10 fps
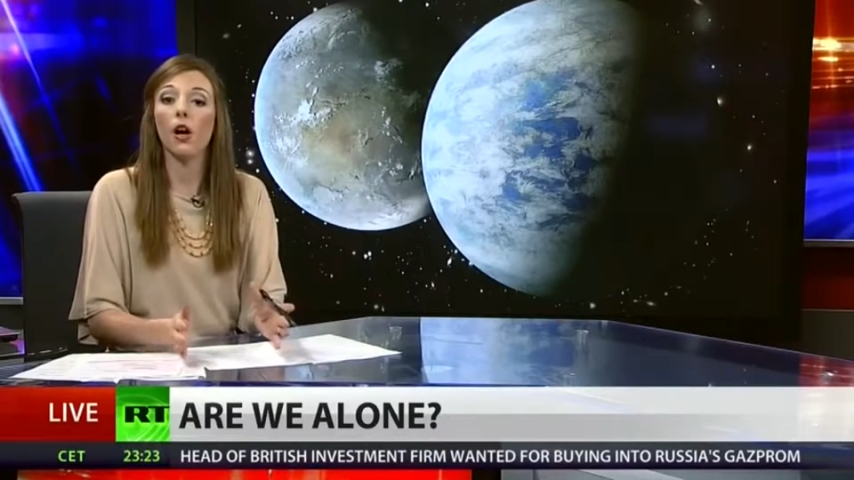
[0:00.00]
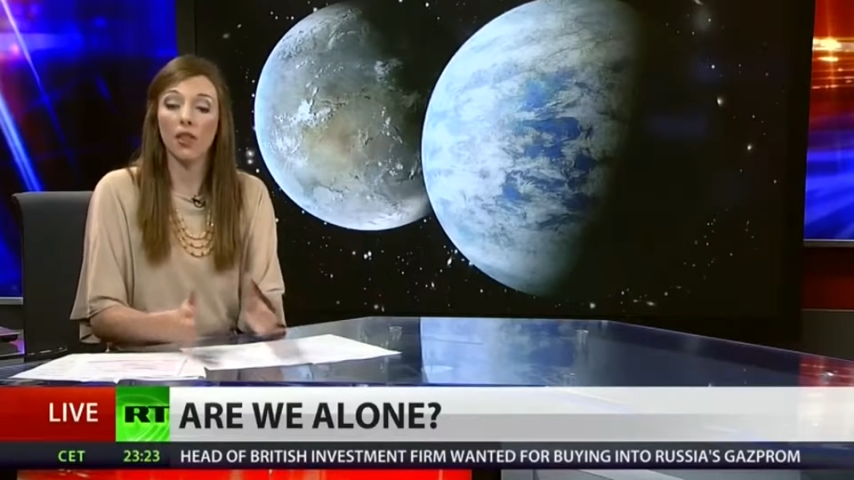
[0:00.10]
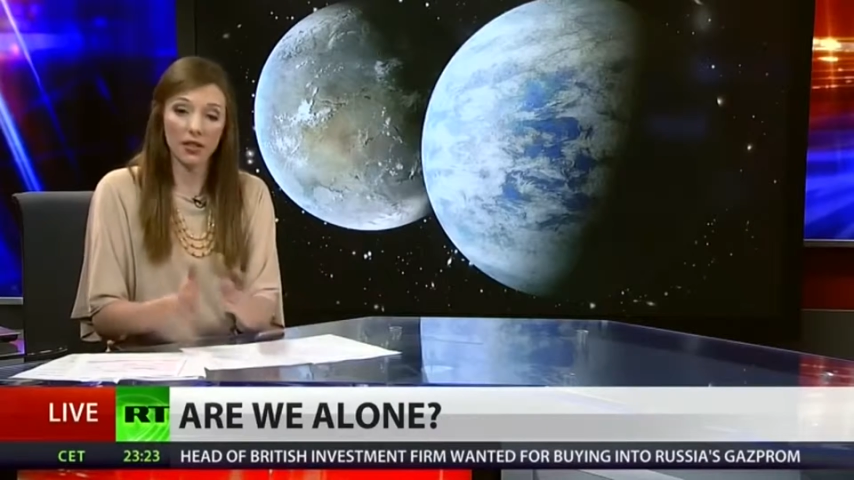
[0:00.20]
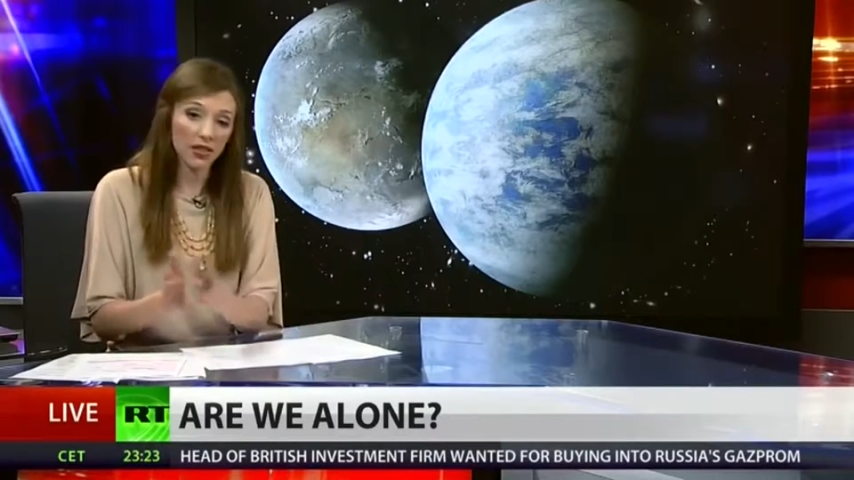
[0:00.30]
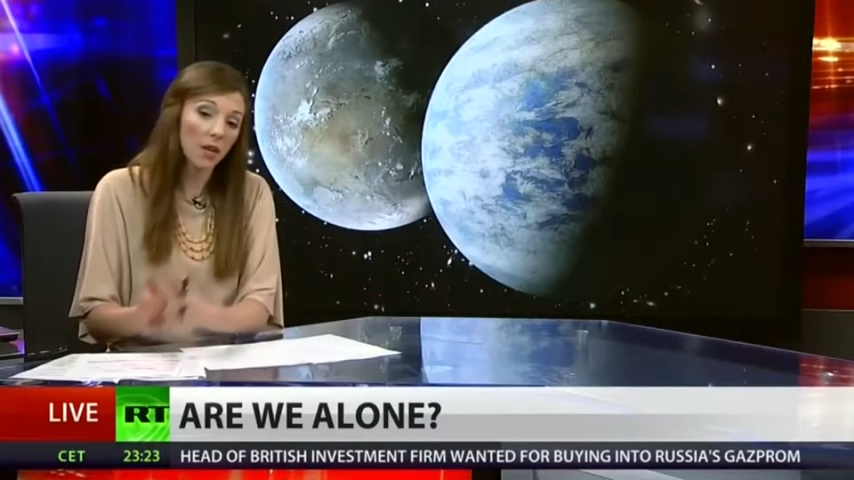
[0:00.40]

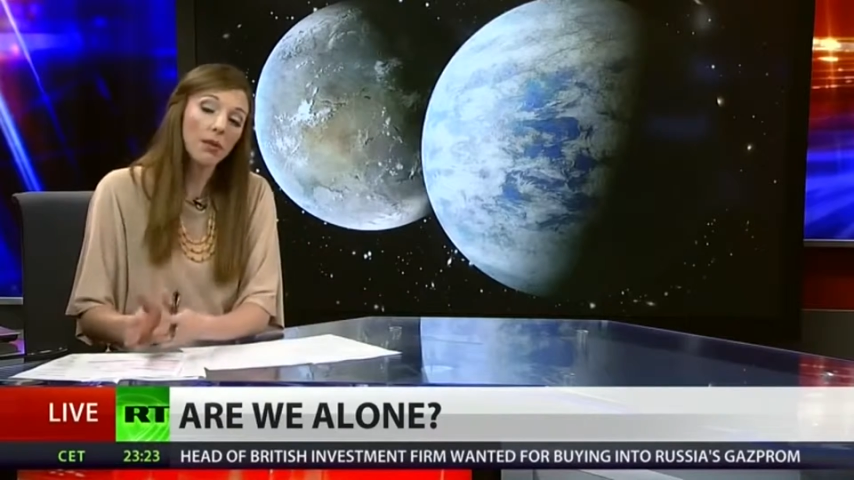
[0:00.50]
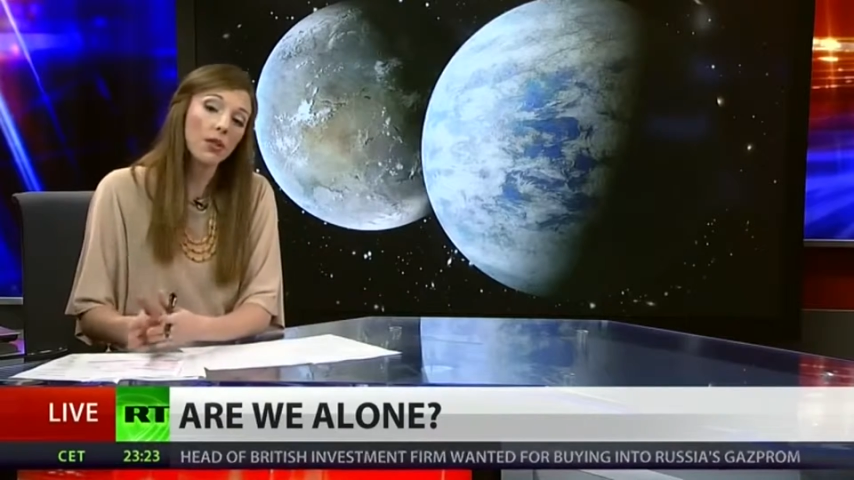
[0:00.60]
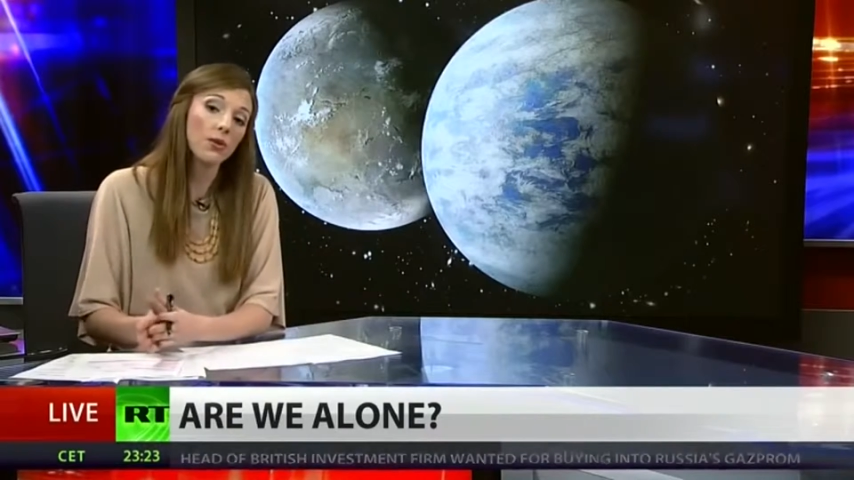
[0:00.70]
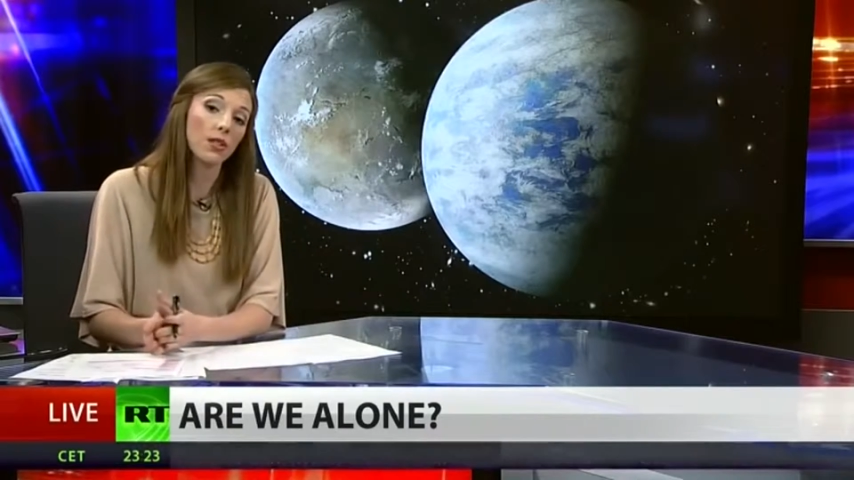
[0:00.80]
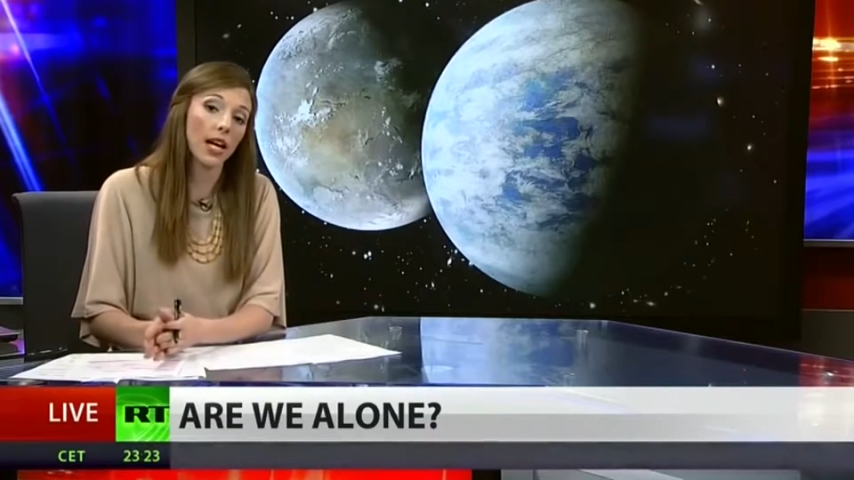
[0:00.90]
that some of
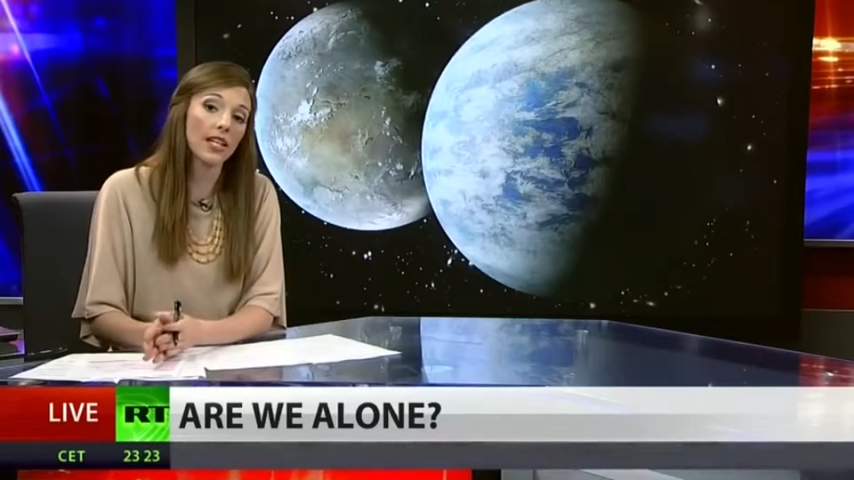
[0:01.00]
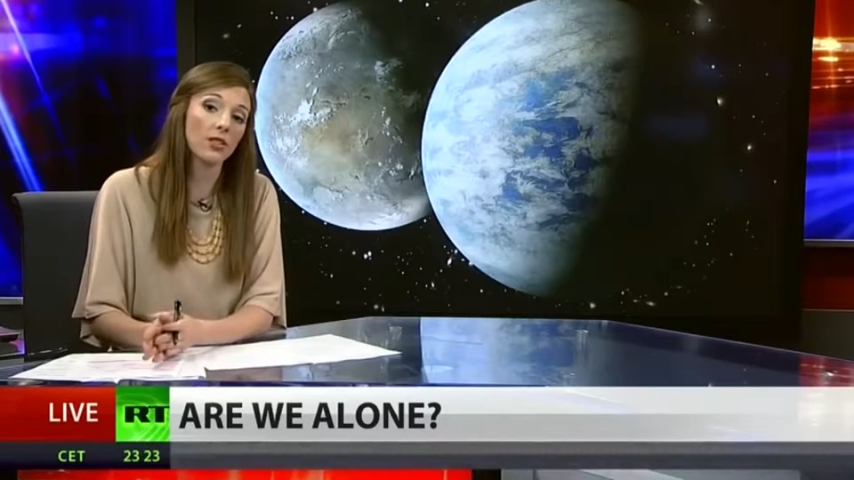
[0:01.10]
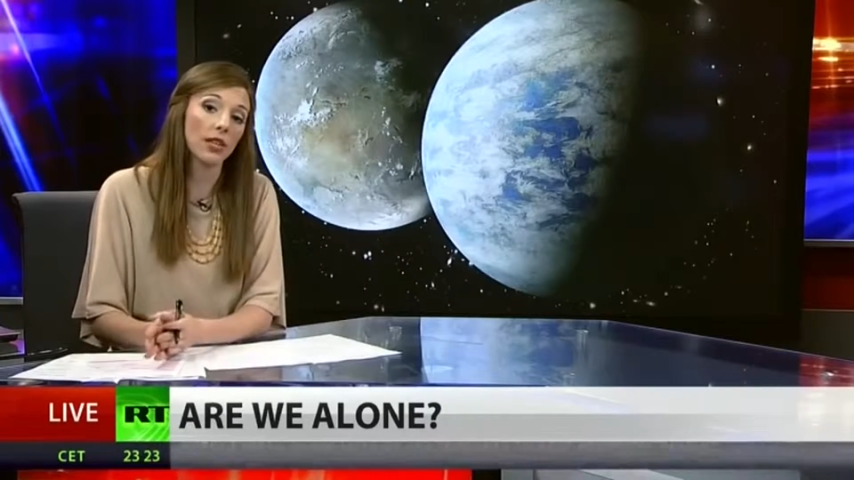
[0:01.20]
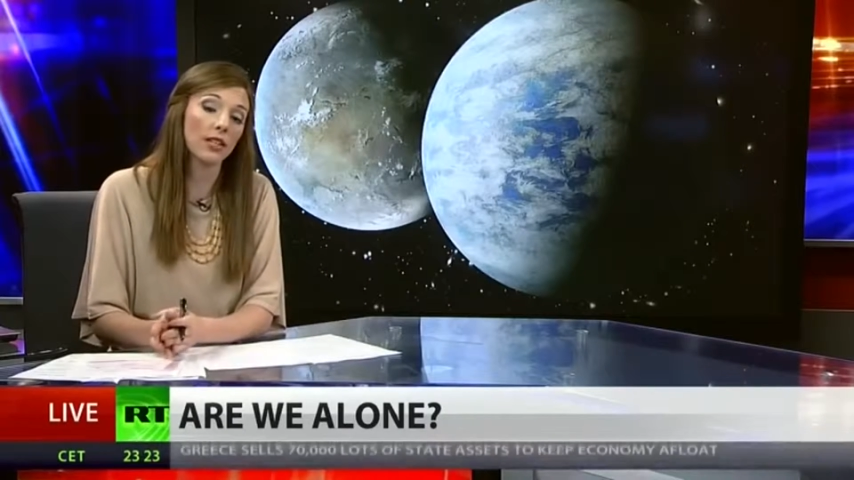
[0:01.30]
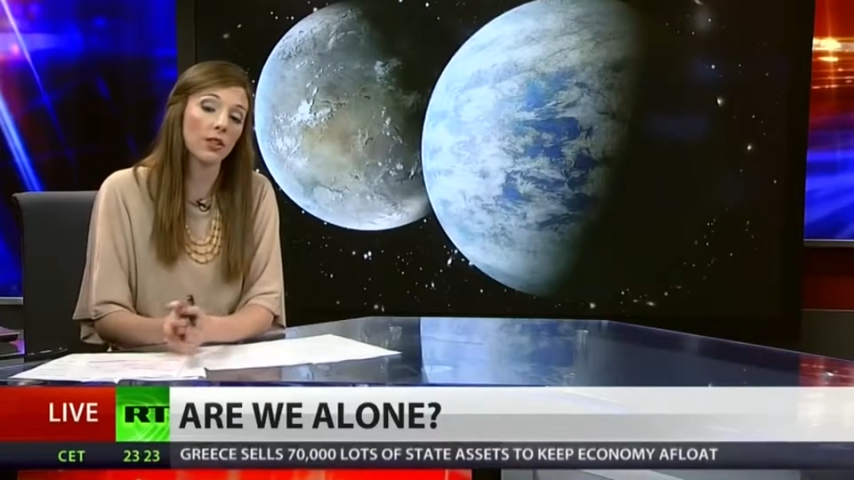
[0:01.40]
those
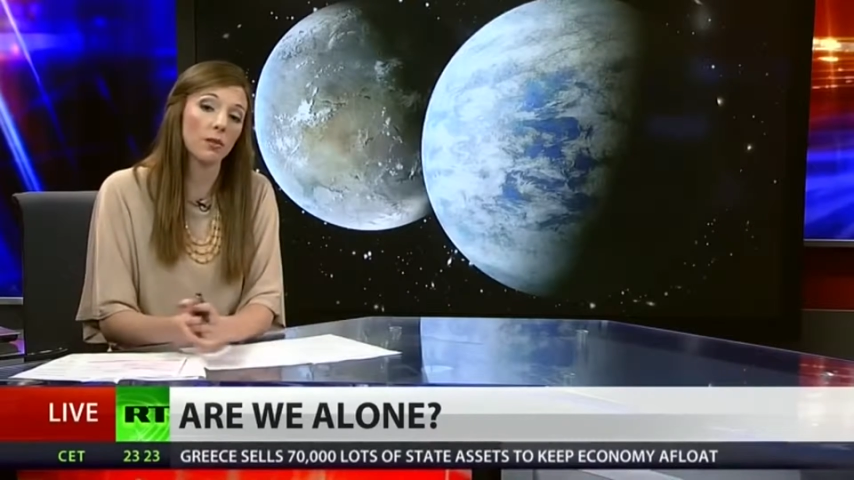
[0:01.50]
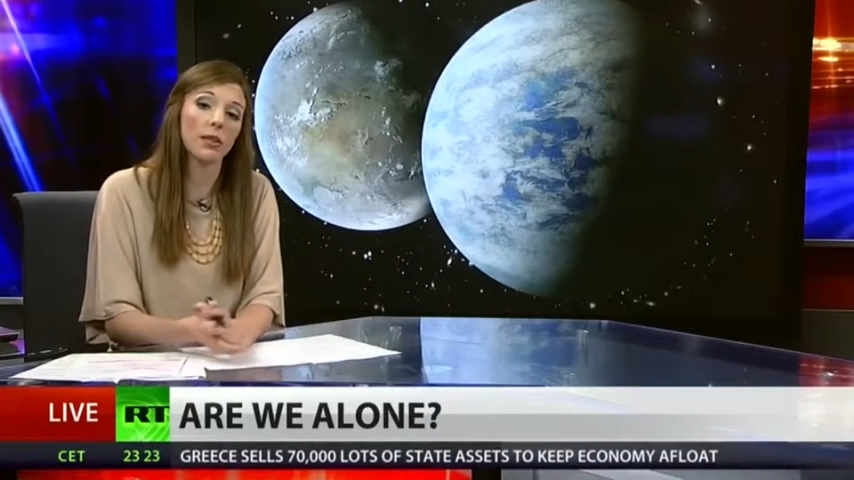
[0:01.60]
lights are actually